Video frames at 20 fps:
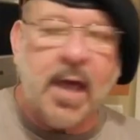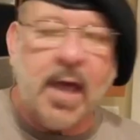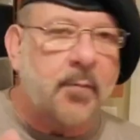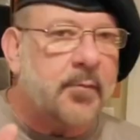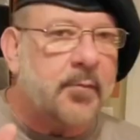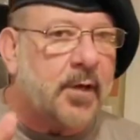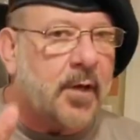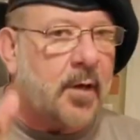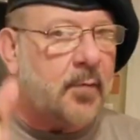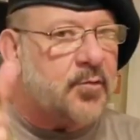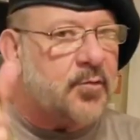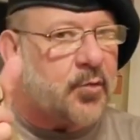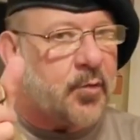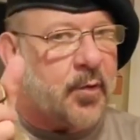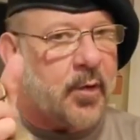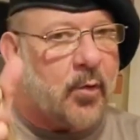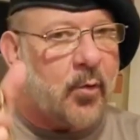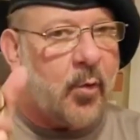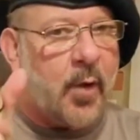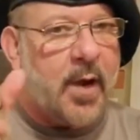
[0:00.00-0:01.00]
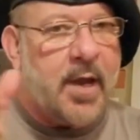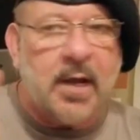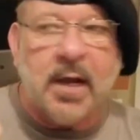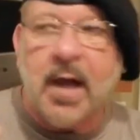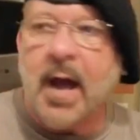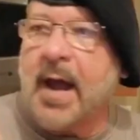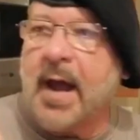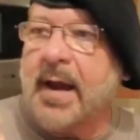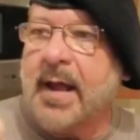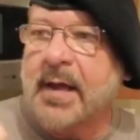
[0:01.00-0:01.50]
comes with a great
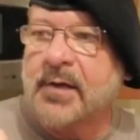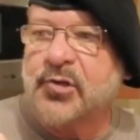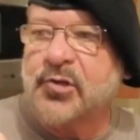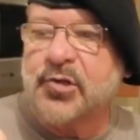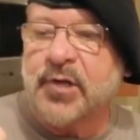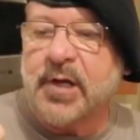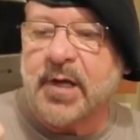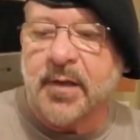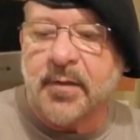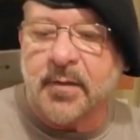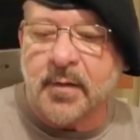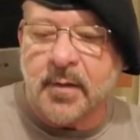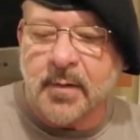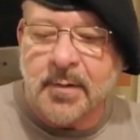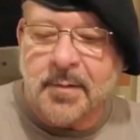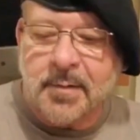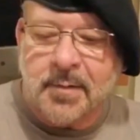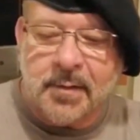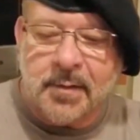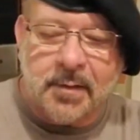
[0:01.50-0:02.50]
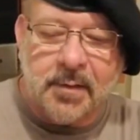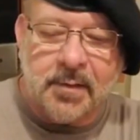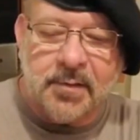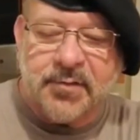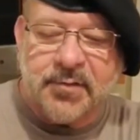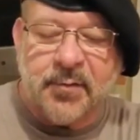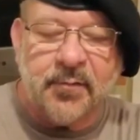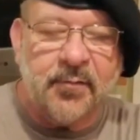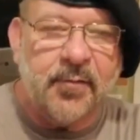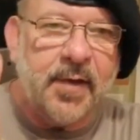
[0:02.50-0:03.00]
Kydex sheath,
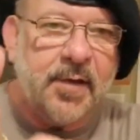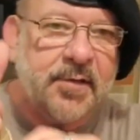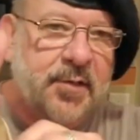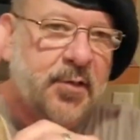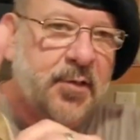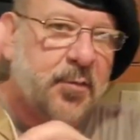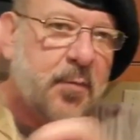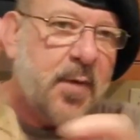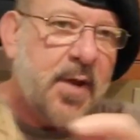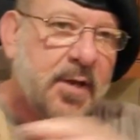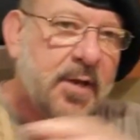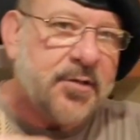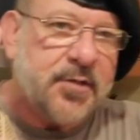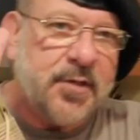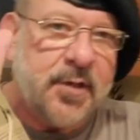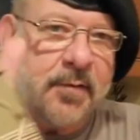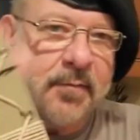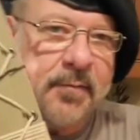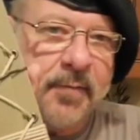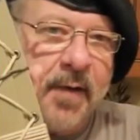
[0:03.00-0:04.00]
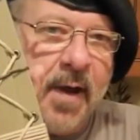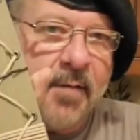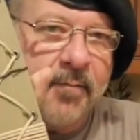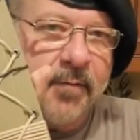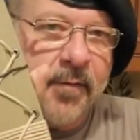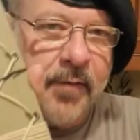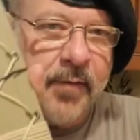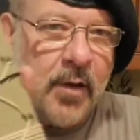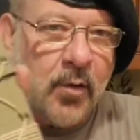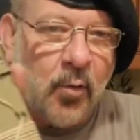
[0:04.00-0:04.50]
some fancy schmancy
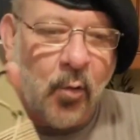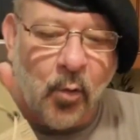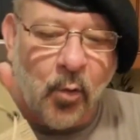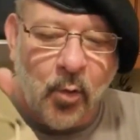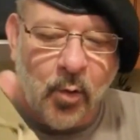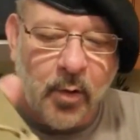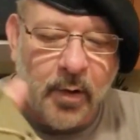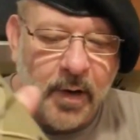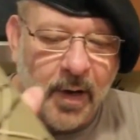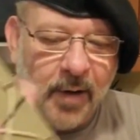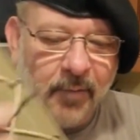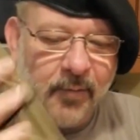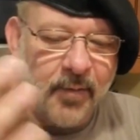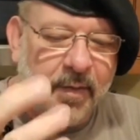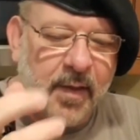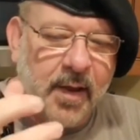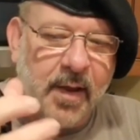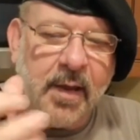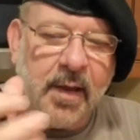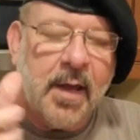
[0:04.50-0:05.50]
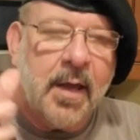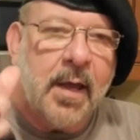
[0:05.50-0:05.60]
550 cord and everything.